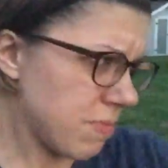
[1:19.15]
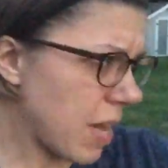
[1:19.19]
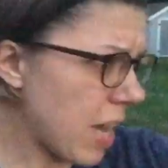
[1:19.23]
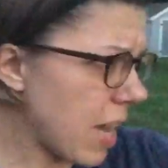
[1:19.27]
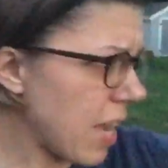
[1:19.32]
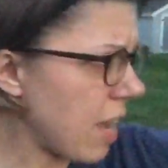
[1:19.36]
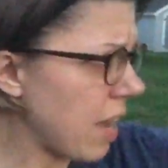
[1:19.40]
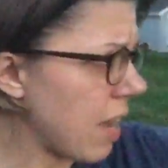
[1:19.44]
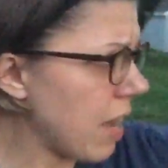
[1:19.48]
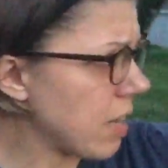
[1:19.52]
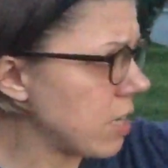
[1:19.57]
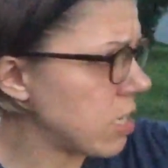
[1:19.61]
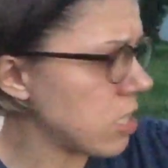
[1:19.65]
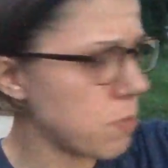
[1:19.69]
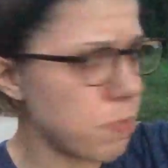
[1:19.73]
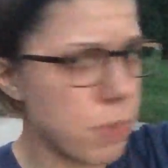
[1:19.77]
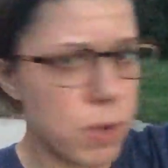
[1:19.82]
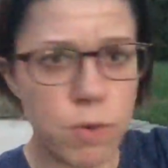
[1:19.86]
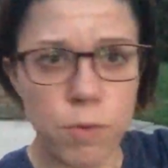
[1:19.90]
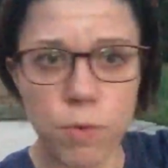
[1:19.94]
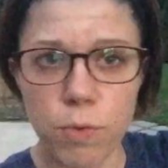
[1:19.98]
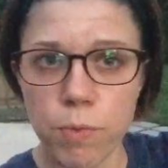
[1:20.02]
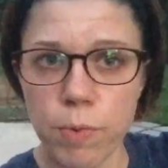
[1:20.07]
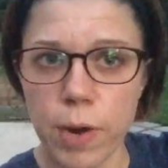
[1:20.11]
I had just
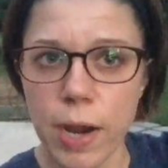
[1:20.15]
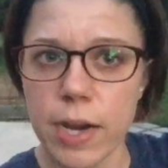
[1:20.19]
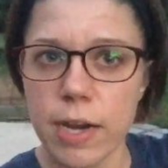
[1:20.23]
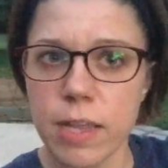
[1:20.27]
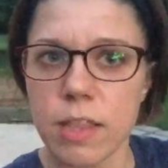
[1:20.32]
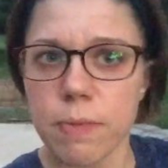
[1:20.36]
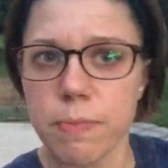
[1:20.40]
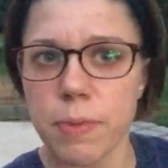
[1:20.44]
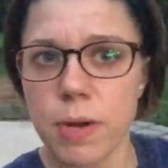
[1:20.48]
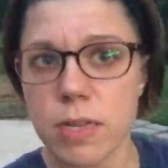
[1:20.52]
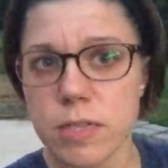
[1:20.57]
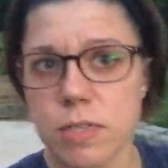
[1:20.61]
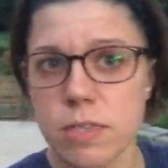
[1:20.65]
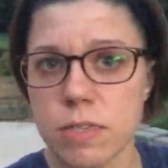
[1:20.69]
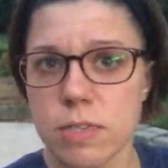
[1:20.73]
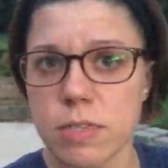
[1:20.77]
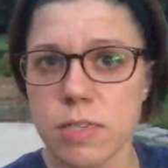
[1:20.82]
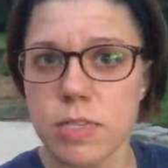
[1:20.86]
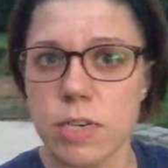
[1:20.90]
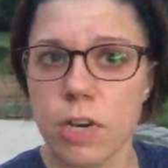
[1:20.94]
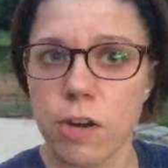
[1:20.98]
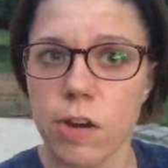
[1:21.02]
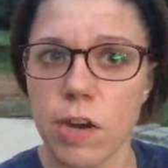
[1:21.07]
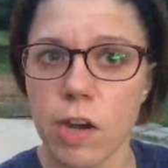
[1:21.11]
been riding the bus and
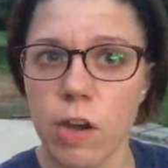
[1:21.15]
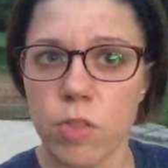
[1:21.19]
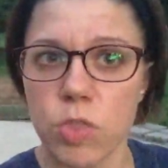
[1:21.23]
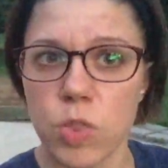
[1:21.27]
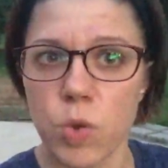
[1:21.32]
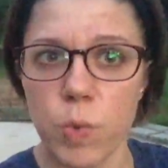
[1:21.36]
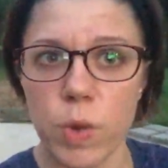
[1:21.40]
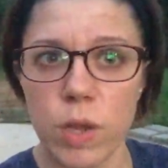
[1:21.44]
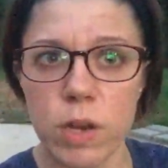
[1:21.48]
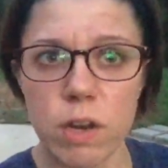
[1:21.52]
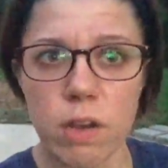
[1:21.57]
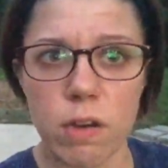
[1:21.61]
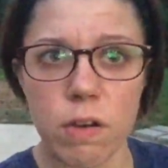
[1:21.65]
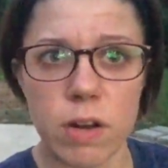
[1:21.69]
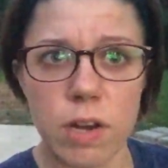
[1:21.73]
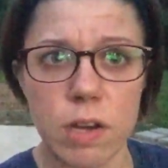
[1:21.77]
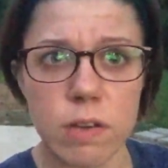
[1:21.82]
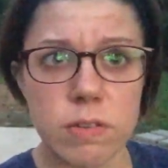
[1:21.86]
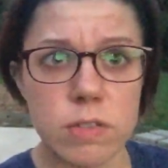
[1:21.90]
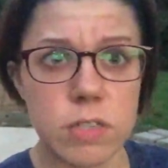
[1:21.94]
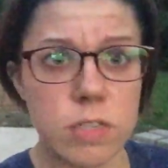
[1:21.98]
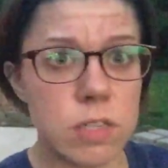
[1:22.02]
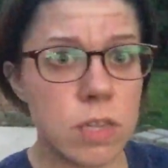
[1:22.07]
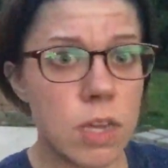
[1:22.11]
staring out the window, and
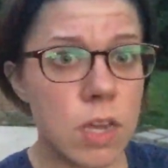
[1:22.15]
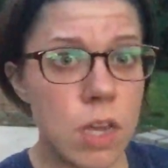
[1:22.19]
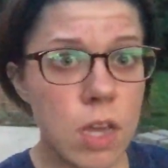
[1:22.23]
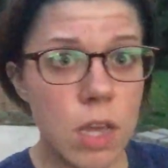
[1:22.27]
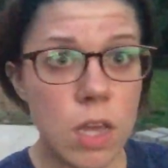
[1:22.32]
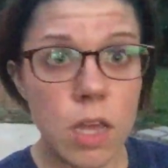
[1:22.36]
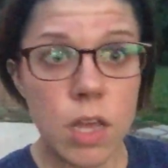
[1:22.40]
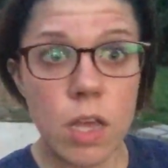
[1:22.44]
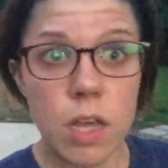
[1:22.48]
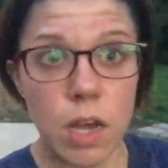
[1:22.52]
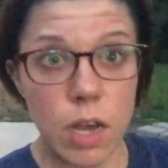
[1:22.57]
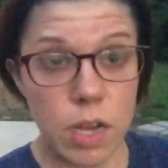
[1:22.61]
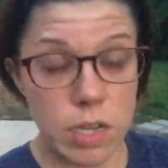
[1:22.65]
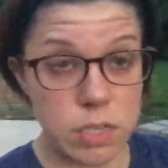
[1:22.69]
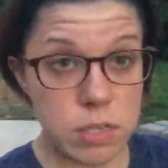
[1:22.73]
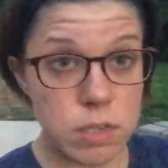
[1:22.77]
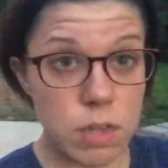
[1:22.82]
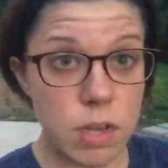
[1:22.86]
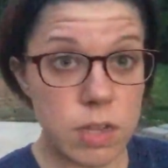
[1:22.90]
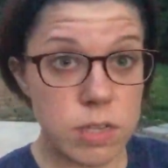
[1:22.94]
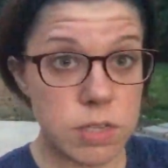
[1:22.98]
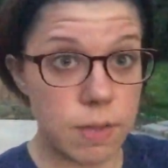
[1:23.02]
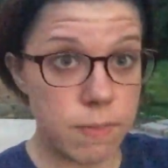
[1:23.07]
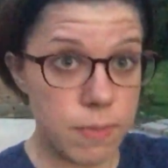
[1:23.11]
I
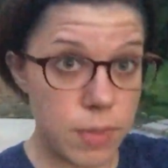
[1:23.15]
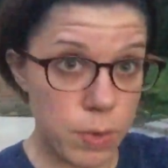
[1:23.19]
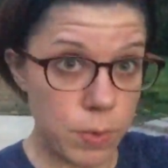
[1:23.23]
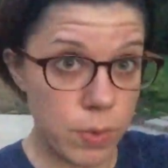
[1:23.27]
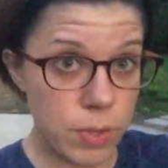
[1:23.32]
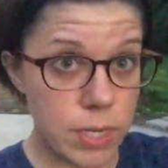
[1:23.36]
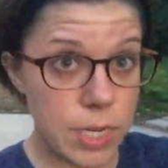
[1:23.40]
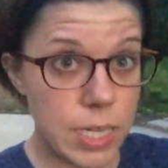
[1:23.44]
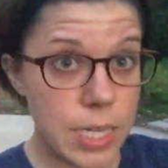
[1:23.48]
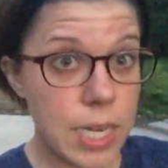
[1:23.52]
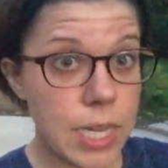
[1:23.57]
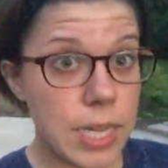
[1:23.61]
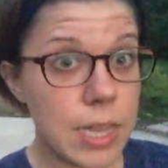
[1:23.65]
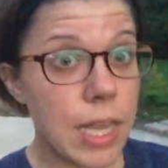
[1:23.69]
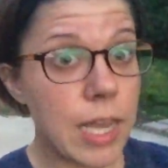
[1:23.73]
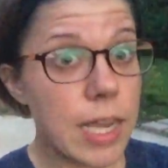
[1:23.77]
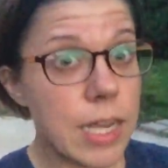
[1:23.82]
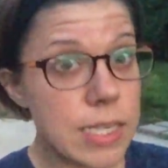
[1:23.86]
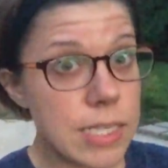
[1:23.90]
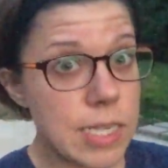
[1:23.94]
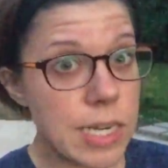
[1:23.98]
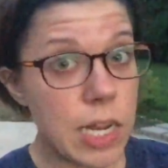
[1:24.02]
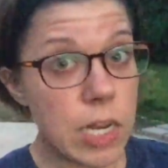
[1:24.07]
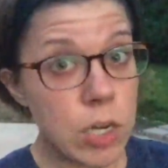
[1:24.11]
saw something with neon
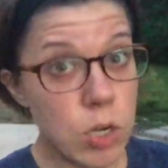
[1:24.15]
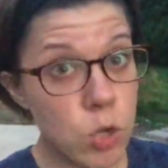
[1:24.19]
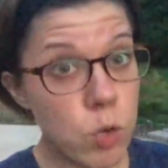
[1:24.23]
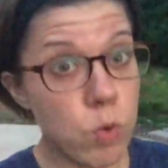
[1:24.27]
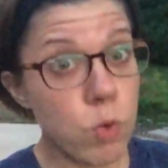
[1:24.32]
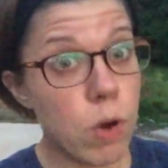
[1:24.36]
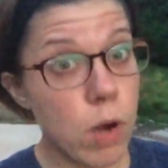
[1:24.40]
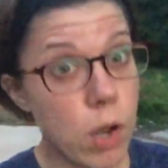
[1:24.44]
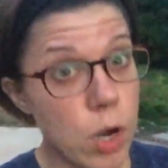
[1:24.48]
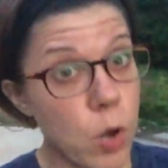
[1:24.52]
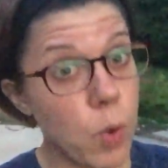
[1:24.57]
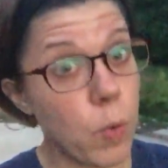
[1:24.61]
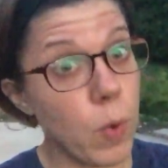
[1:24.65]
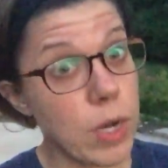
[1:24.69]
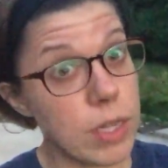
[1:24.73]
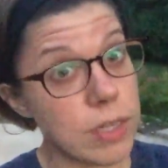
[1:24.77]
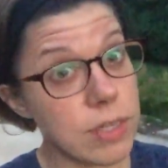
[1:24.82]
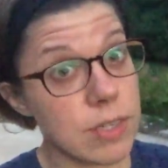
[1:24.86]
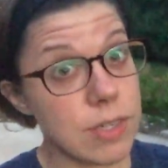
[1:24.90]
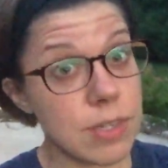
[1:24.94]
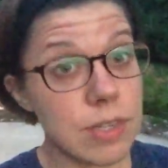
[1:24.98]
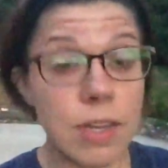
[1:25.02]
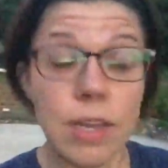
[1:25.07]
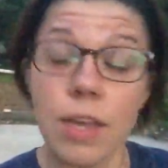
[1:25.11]
lights, and I knew what it
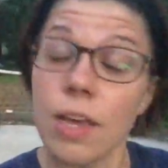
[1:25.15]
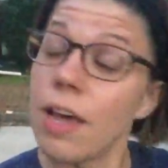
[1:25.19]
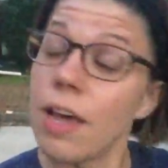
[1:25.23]
was.